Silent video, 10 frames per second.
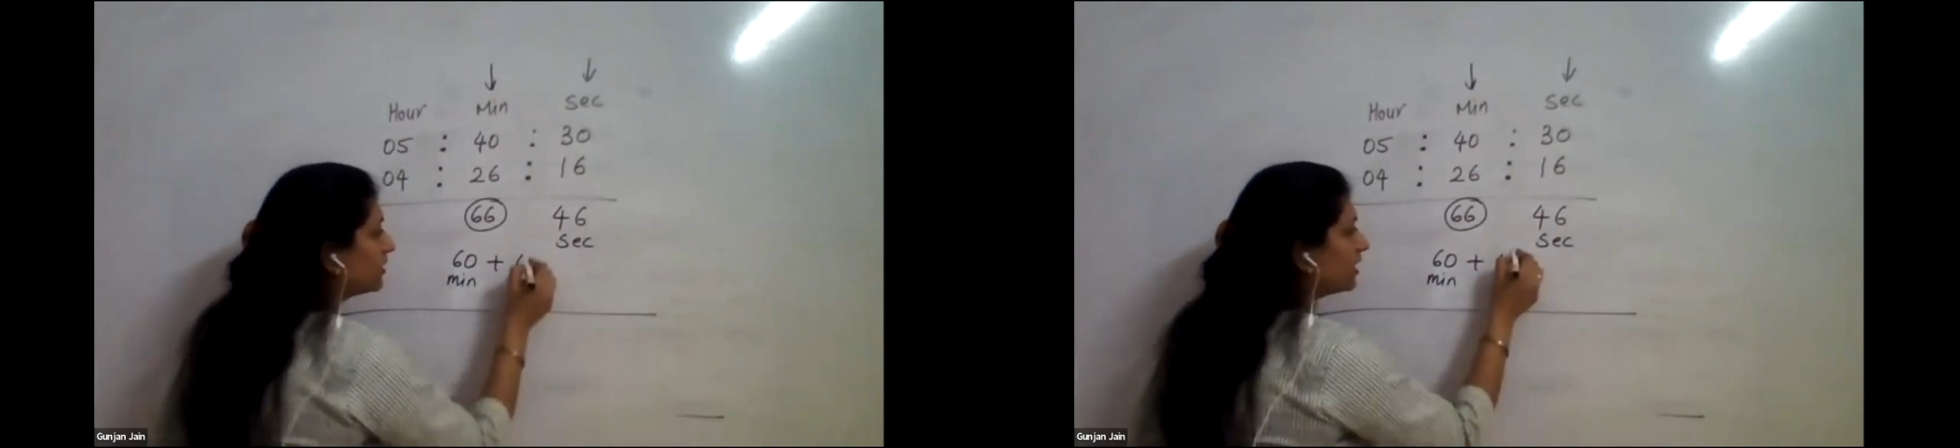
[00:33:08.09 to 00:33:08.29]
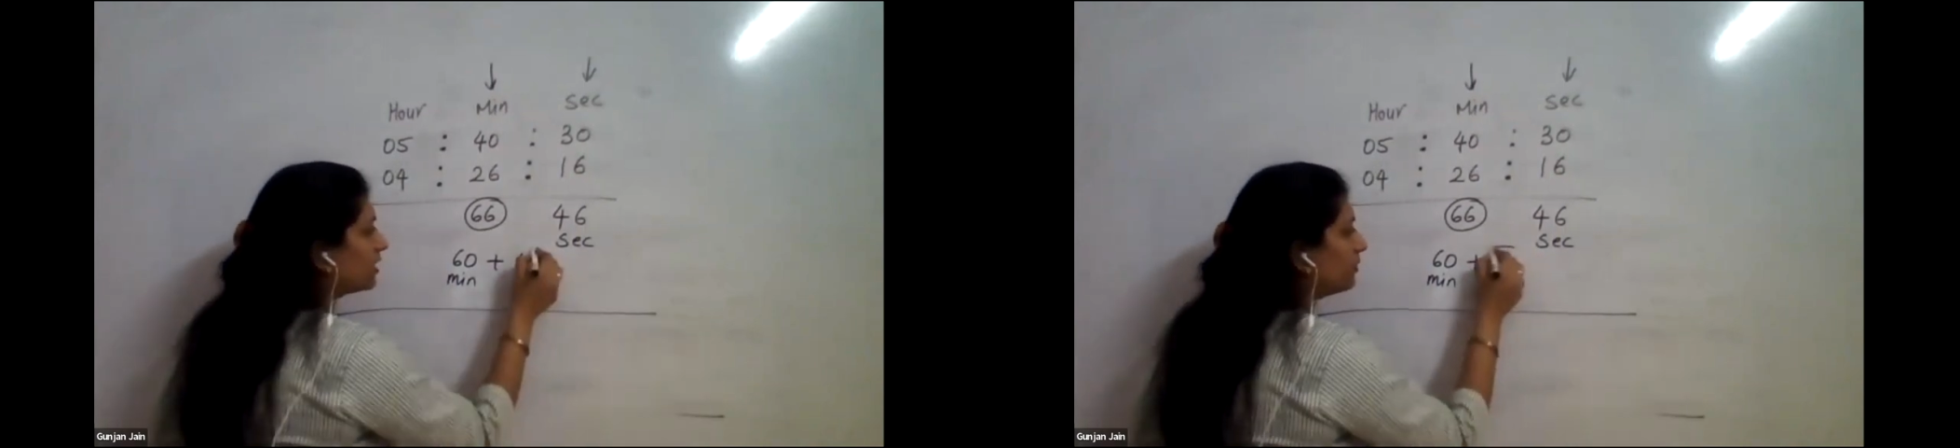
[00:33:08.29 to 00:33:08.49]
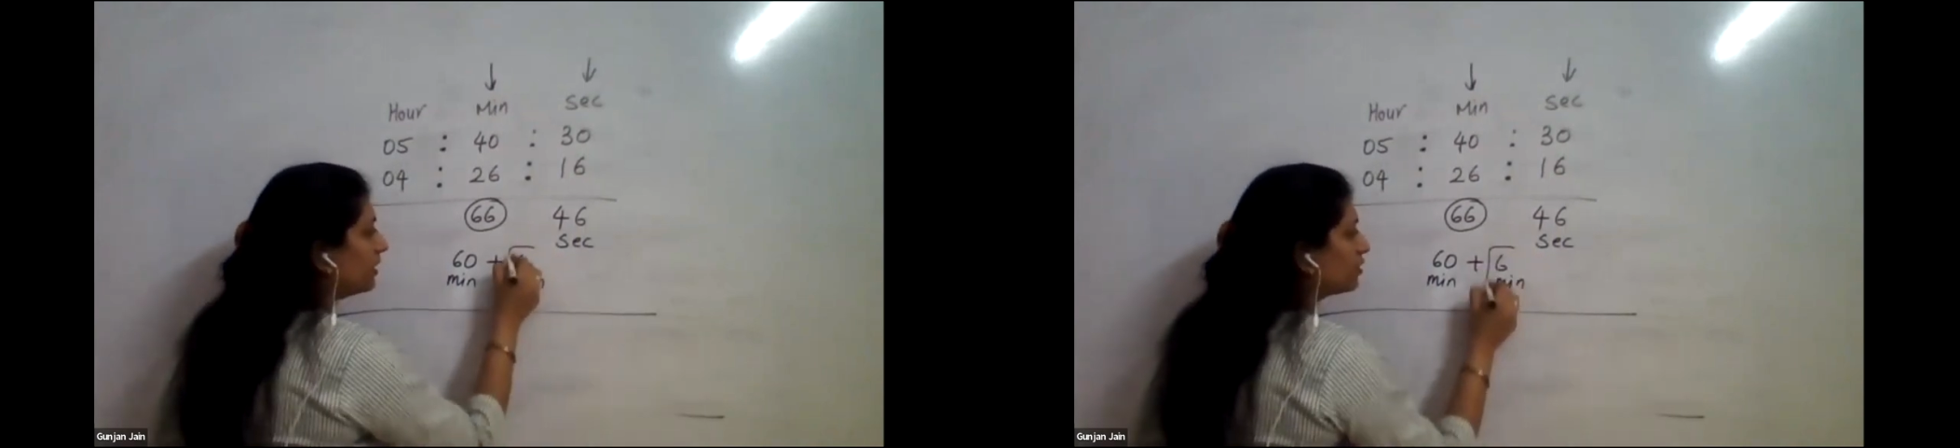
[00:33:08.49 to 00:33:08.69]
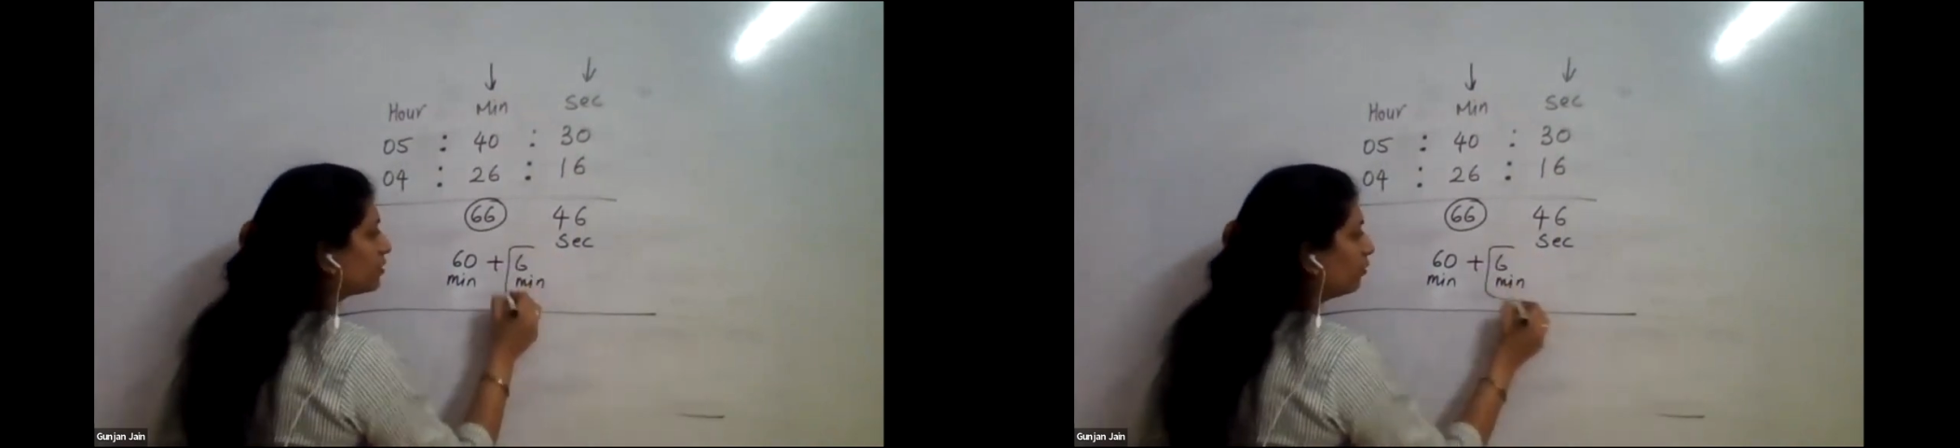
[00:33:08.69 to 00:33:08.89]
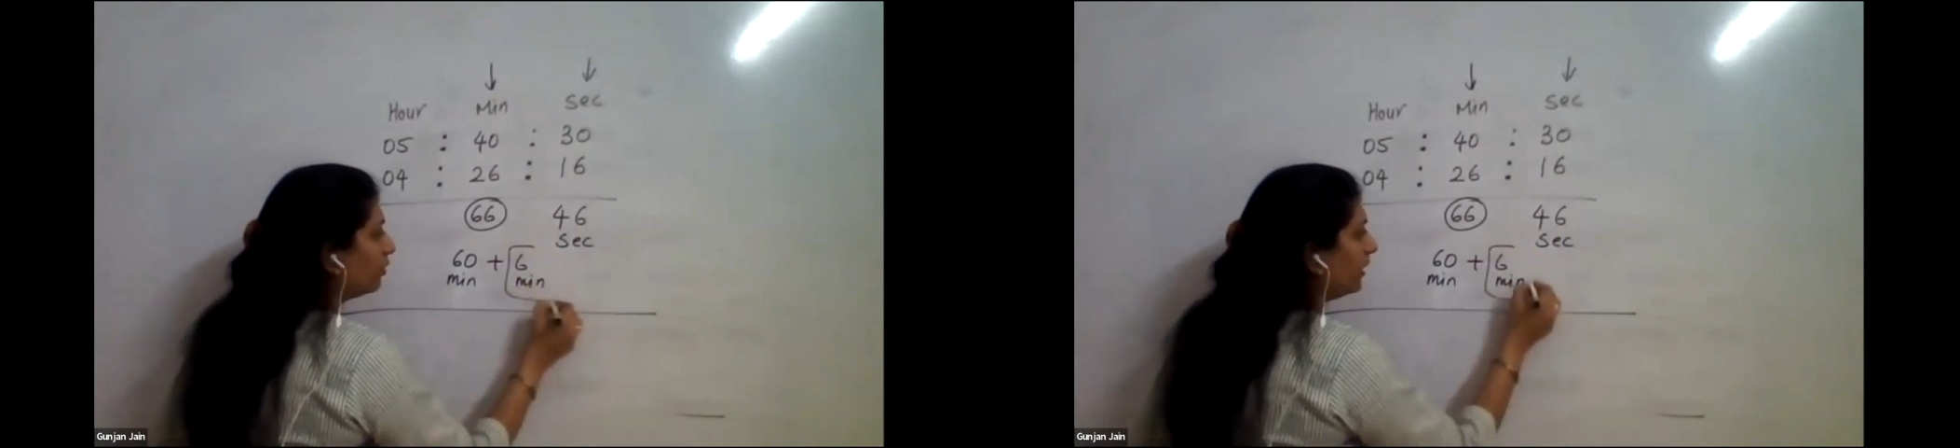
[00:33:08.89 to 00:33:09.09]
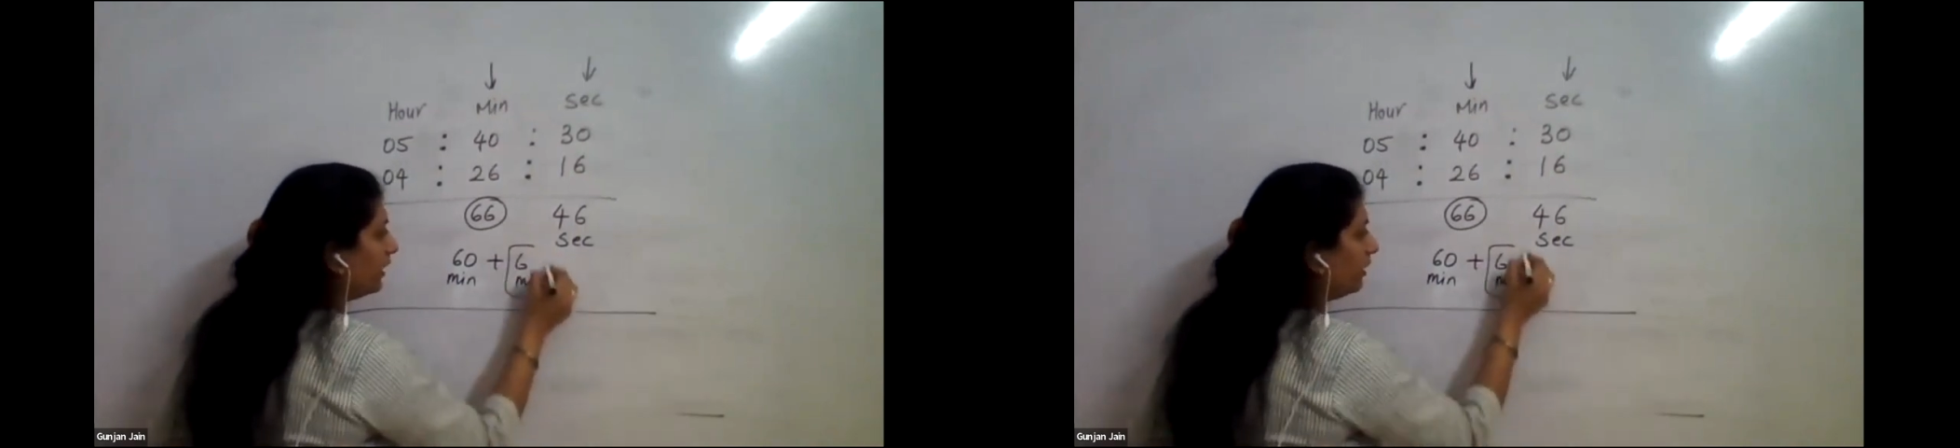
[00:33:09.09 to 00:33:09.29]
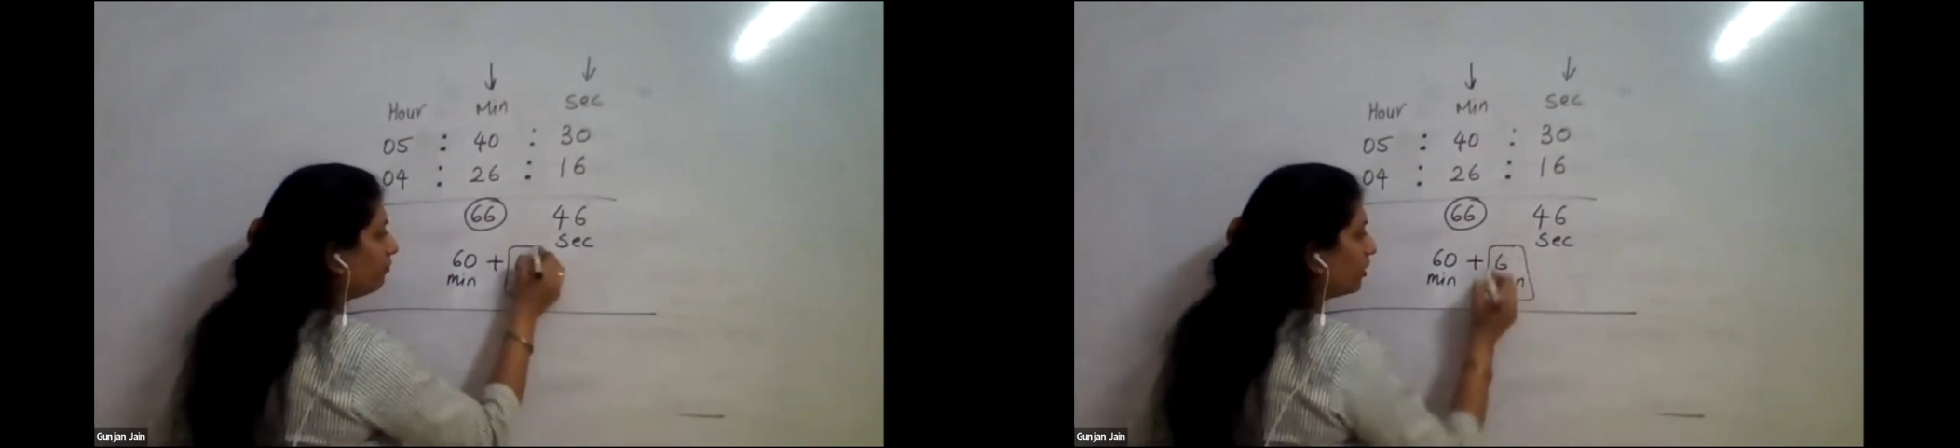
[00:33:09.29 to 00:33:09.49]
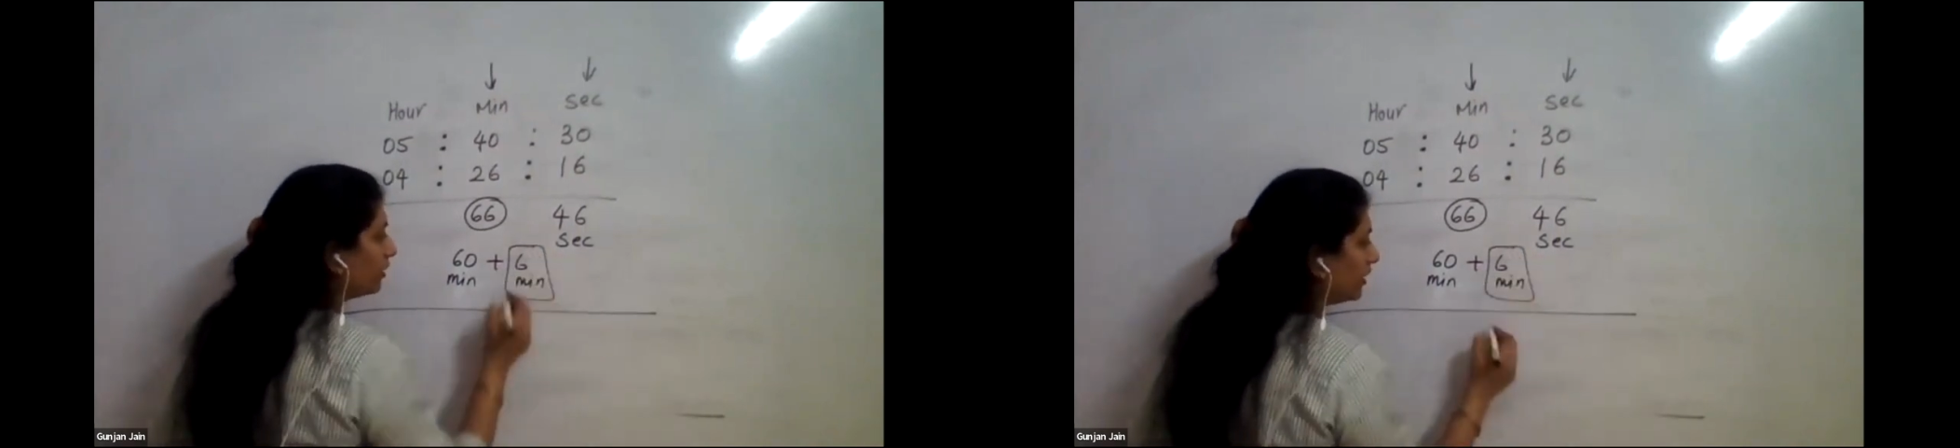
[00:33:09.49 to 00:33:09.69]
6 minutes only
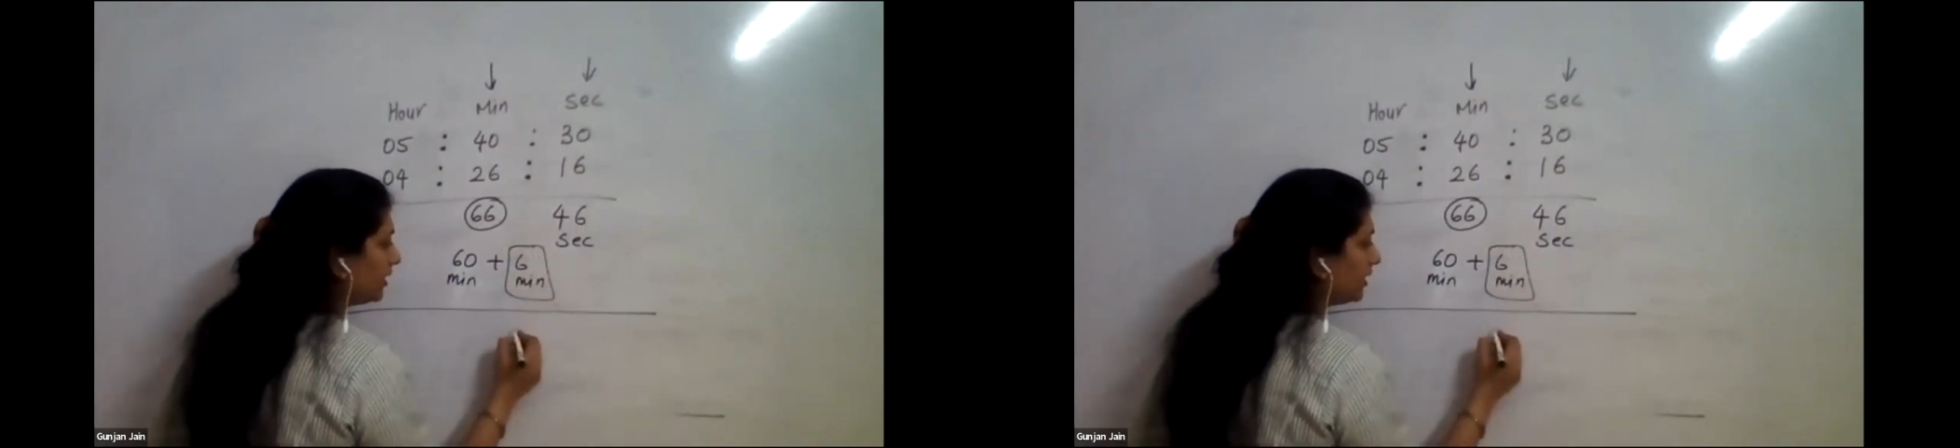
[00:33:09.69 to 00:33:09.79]
for